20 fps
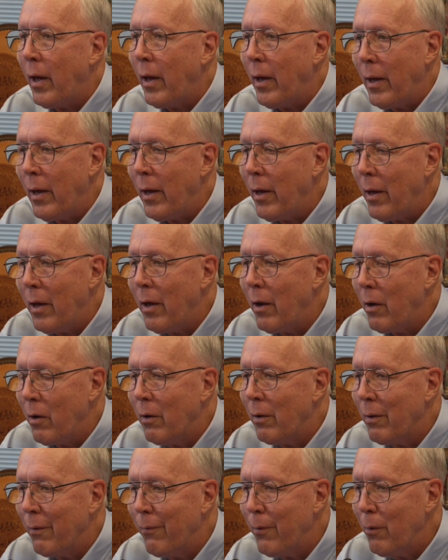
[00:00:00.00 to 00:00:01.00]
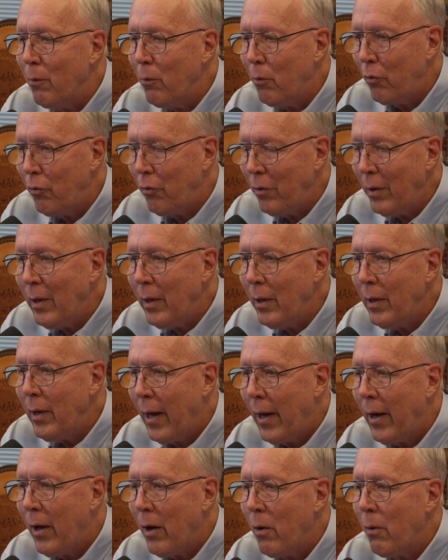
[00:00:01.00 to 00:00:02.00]
And if you see
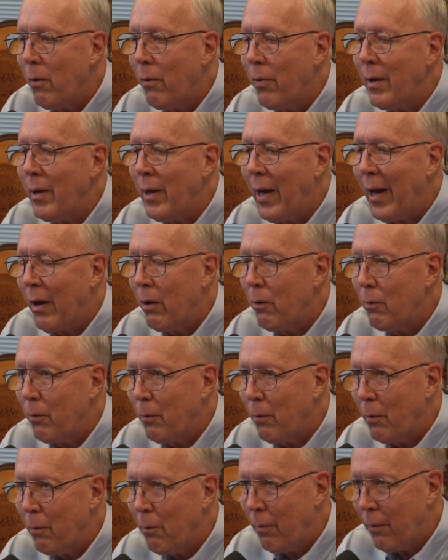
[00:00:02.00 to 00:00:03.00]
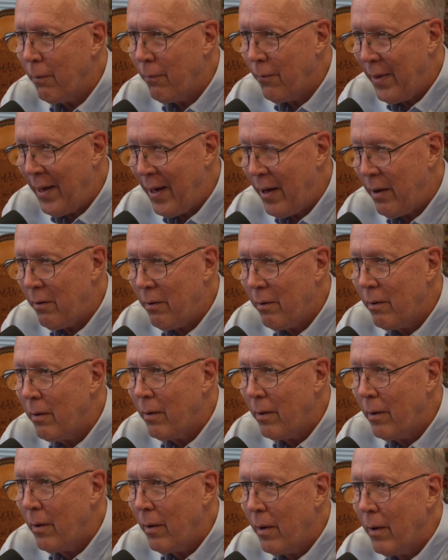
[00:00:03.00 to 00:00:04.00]
how the outgrowth of that
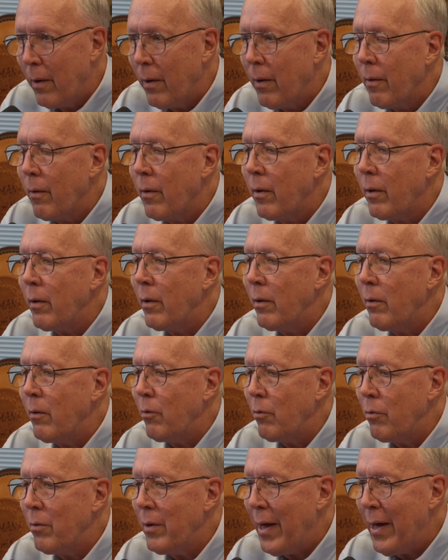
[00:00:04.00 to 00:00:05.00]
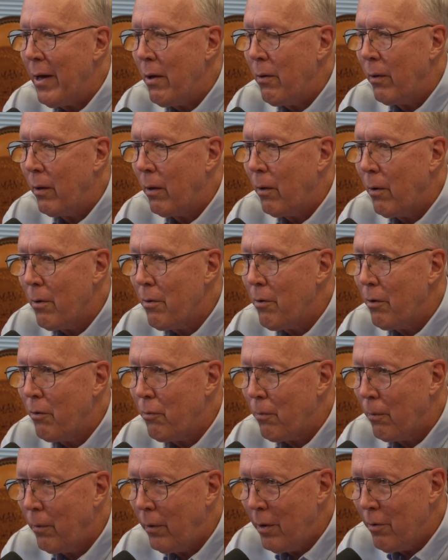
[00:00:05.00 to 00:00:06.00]
is now the
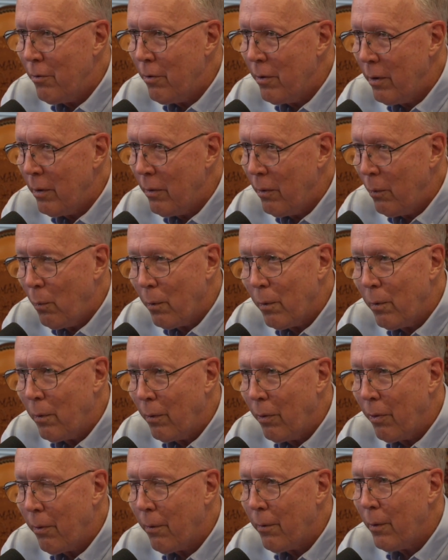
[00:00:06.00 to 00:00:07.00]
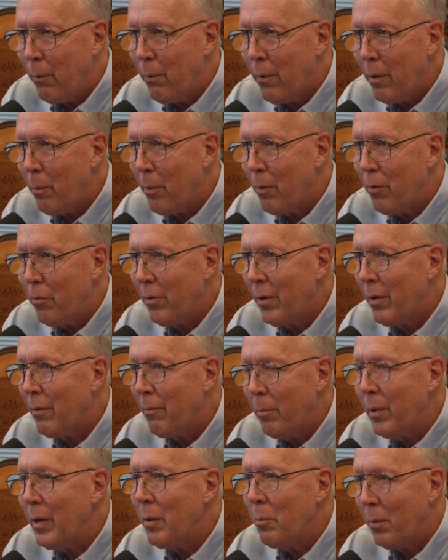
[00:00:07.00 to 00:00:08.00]
largest religion in the world, 31%
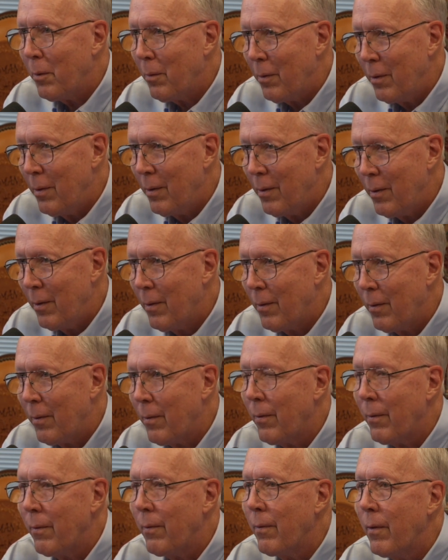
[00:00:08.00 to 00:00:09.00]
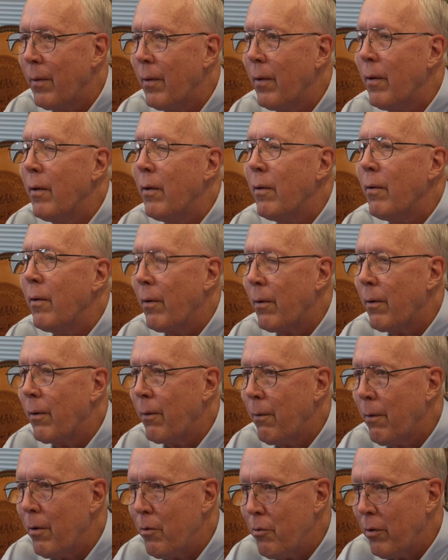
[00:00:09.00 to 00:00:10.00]
of people are
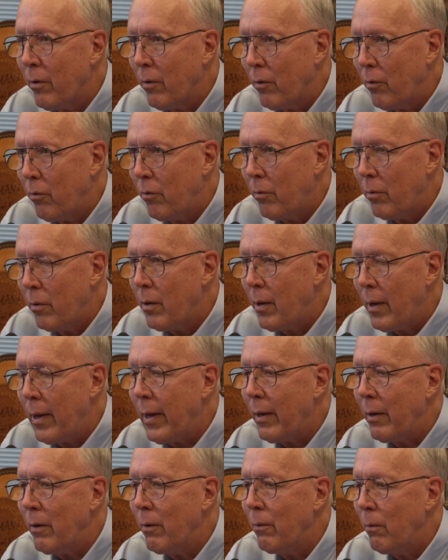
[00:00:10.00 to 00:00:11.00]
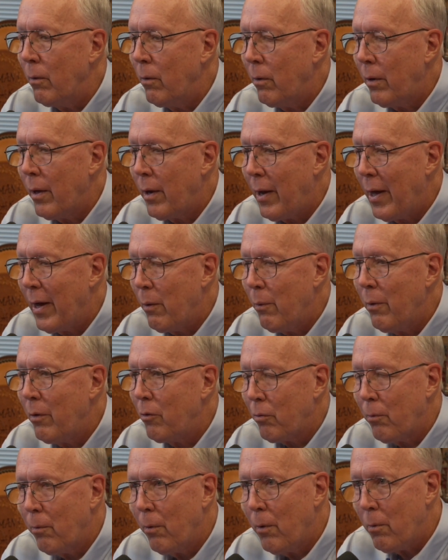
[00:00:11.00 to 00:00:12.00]
Christians. And you look at how
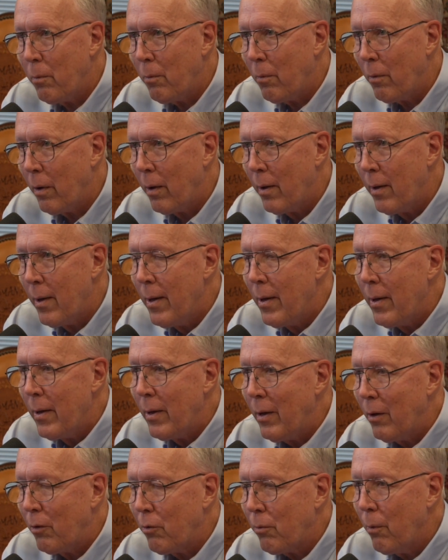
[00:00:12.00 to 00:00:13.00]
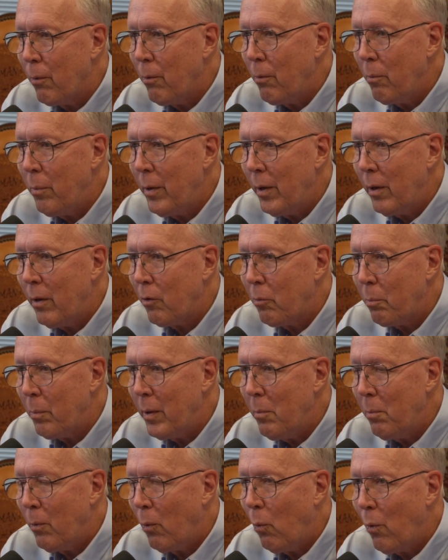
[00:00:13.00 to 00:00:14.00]
it's grown because
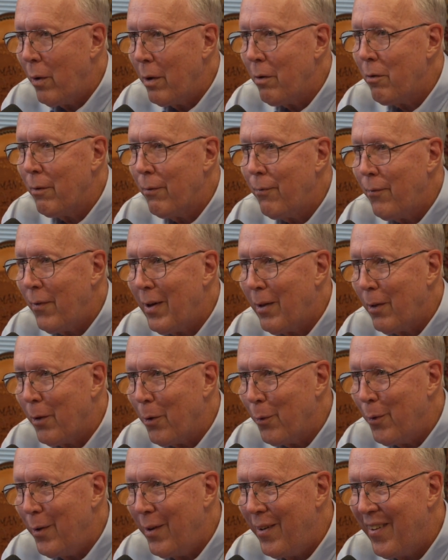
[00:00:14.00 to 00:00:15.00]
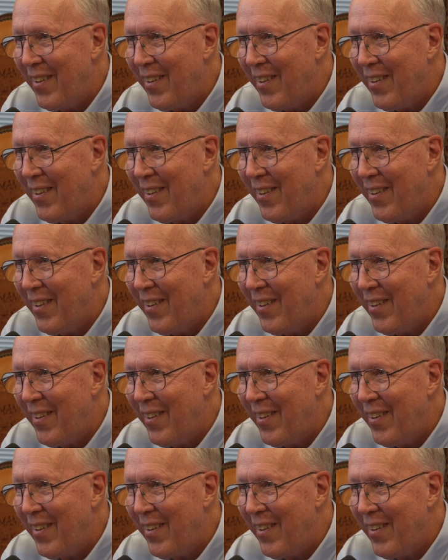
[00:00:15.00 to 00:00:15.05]
people want to follow.